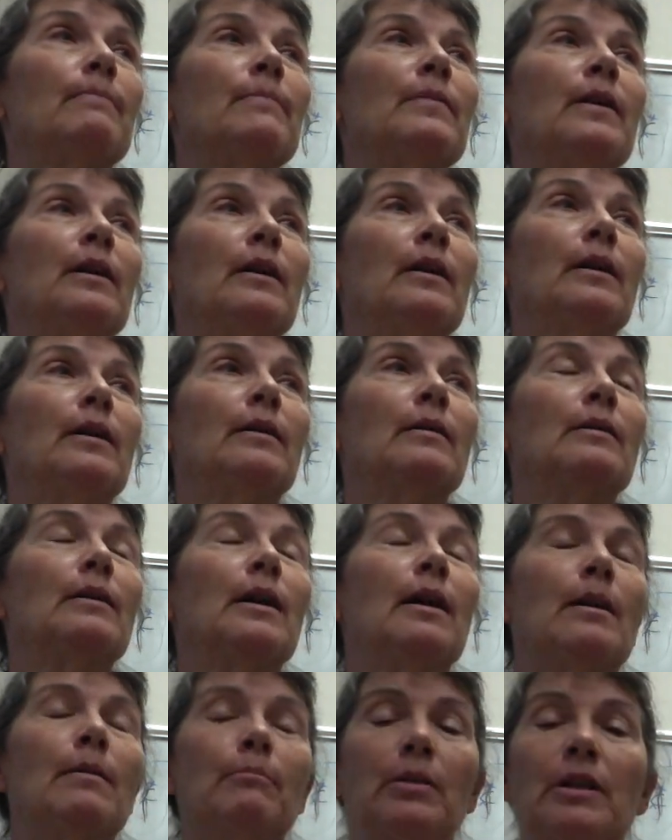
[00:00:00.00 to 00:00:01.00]
the
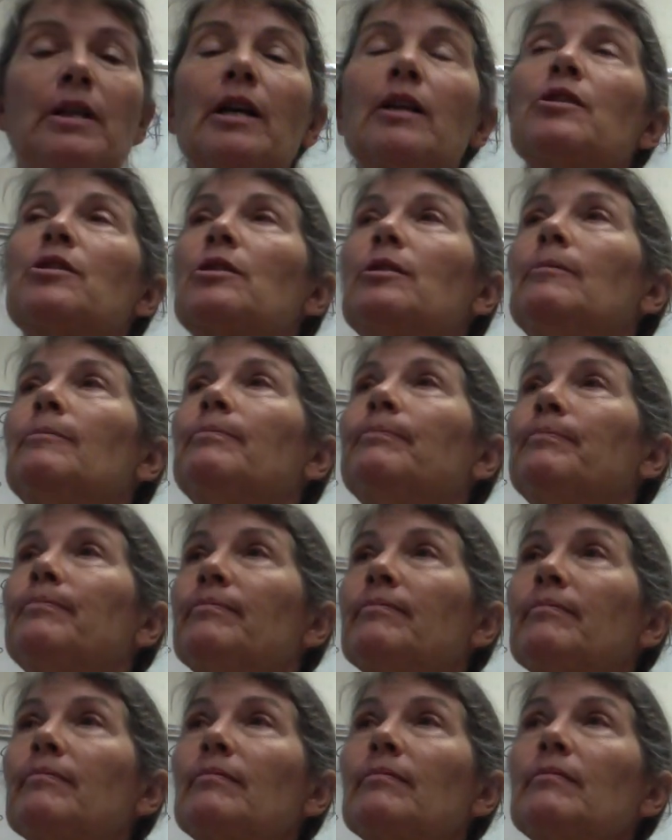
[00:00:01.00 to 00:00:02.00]
um, potential
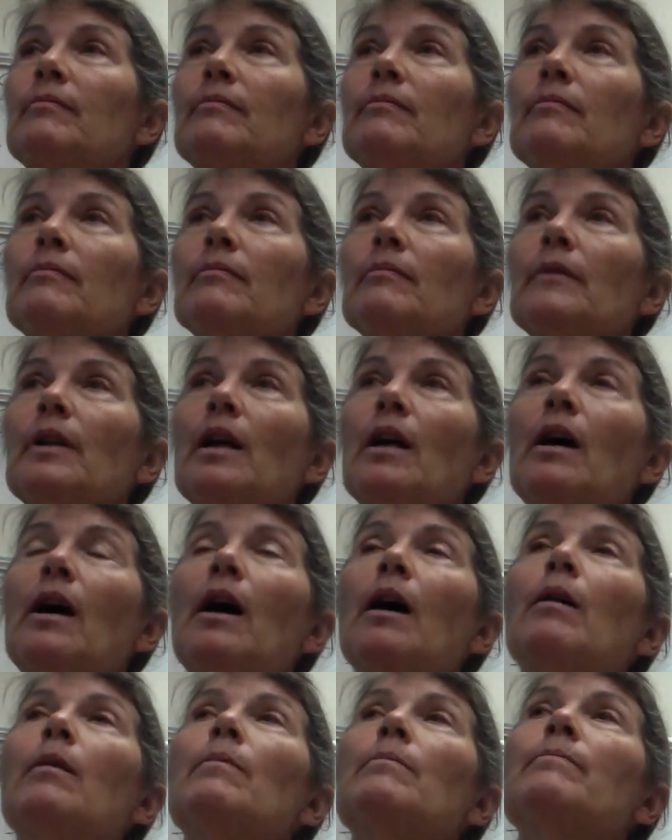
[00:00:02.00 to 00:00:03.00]

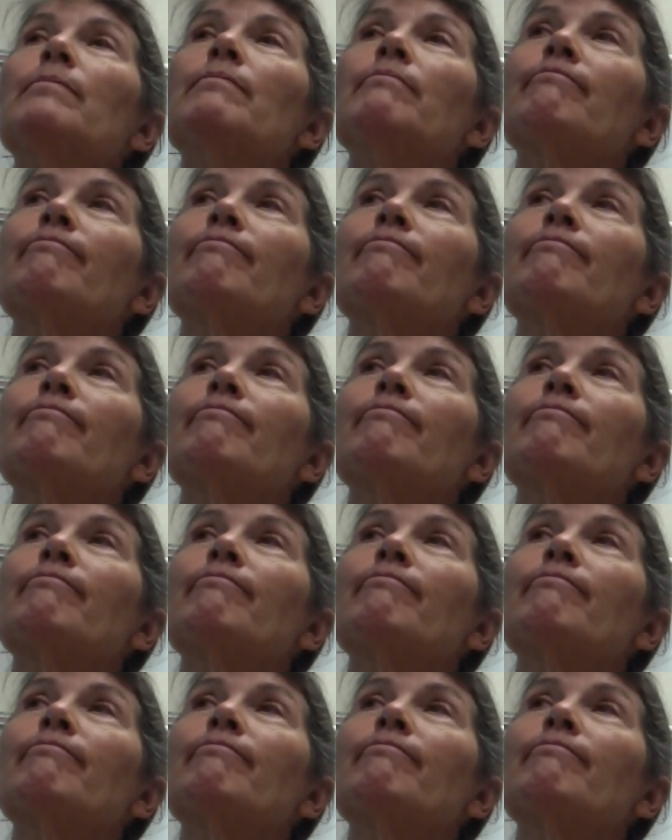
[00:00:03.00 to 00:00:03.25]
um,